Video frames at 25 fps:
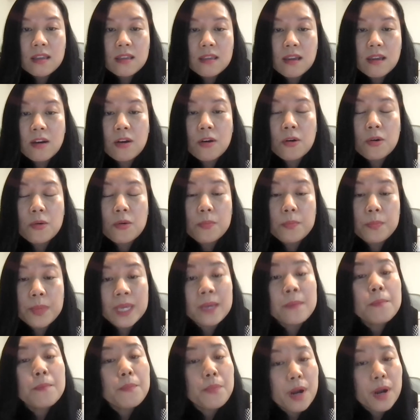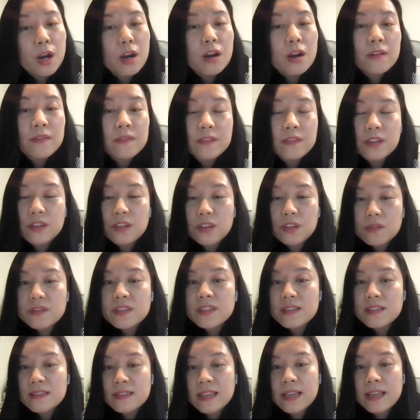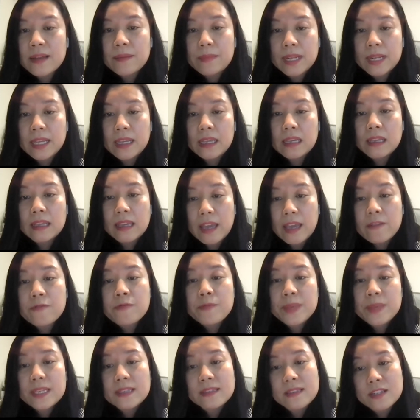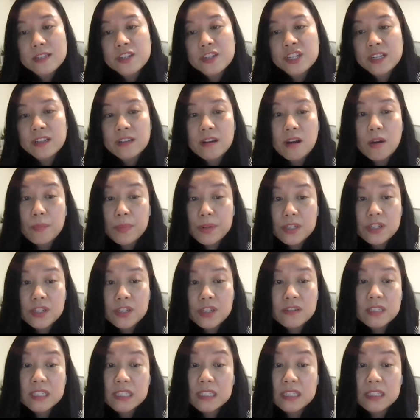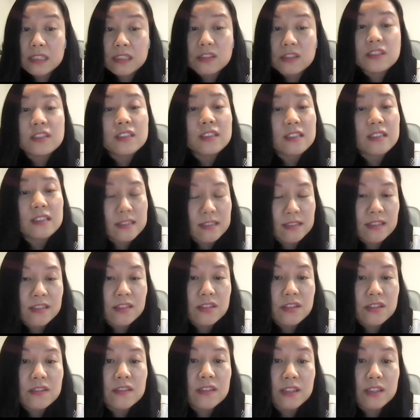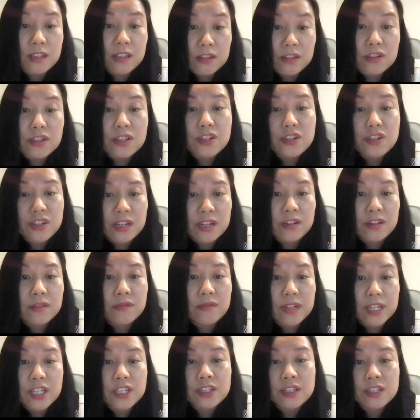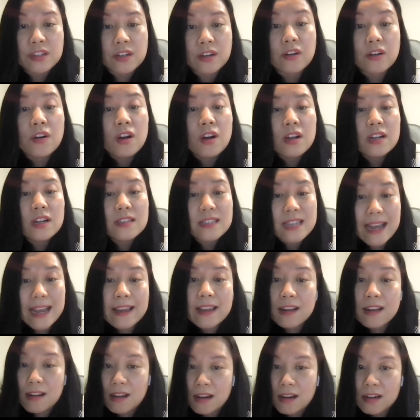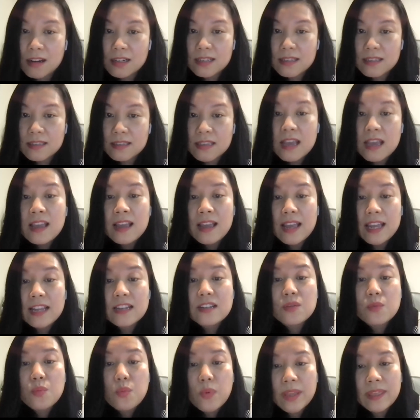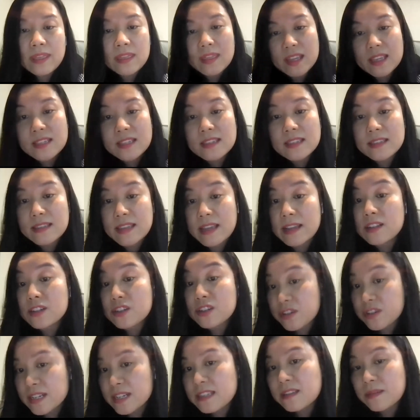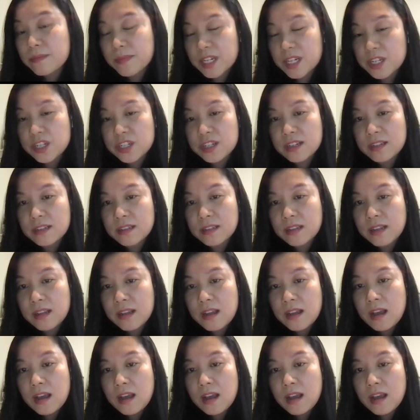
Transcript: So being part of the Youth Assembly gave me such an opportunity to listen to the intergenerational dialogues and witness that transmission.